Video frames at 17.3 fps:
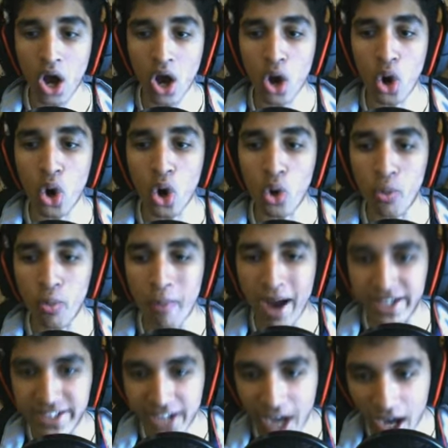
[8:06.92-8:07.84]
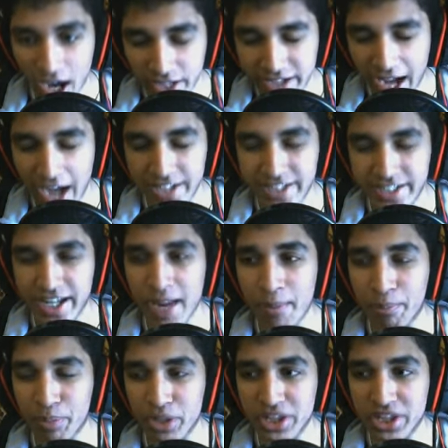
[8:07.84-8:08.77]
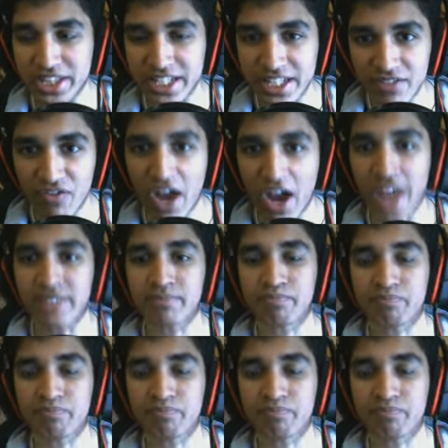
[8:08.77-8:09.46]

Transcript: Oh my god, I can't believe I...